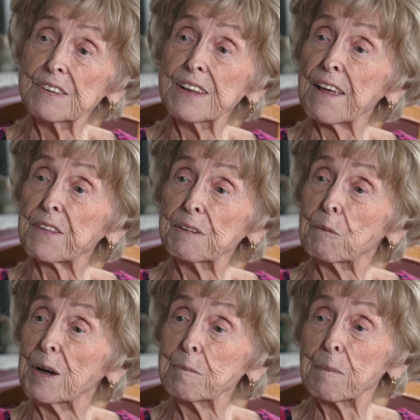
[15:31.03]
nothing
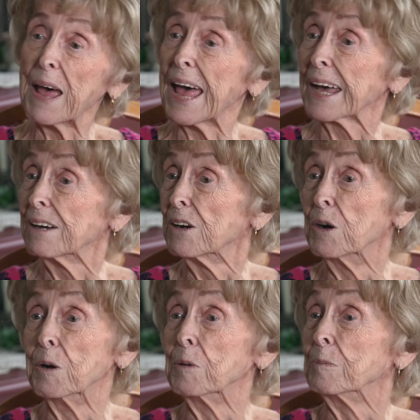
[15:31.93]
went back
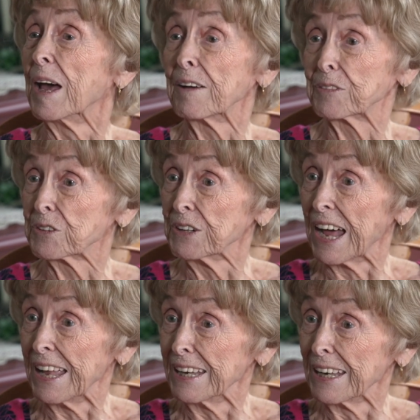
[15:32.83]
home after
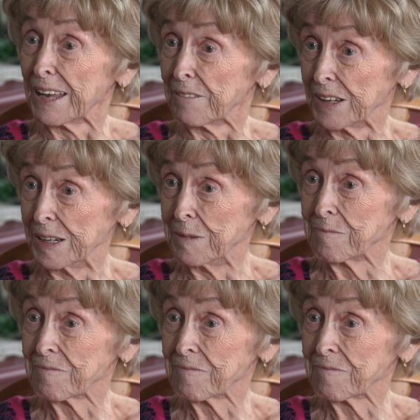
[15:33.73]
11.